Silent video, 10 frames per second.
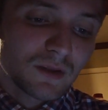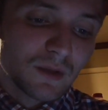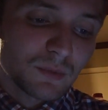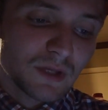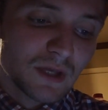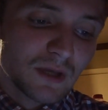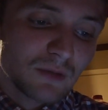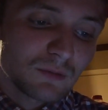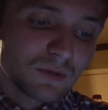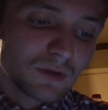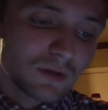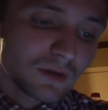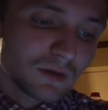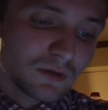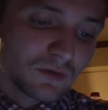that became
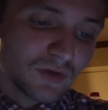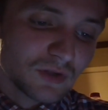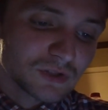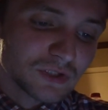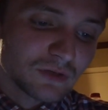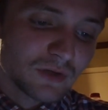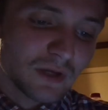intelligent